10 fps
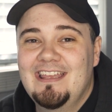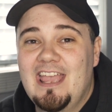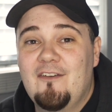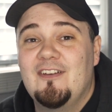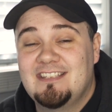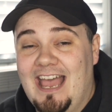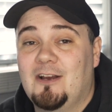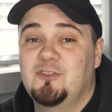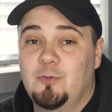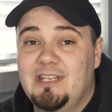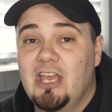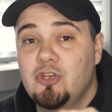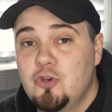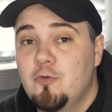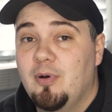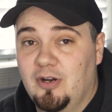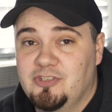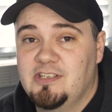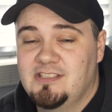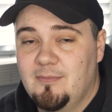if it's actually a new
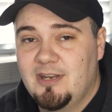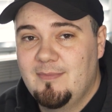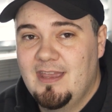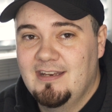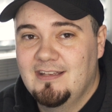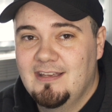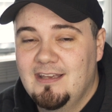purchase somebody made.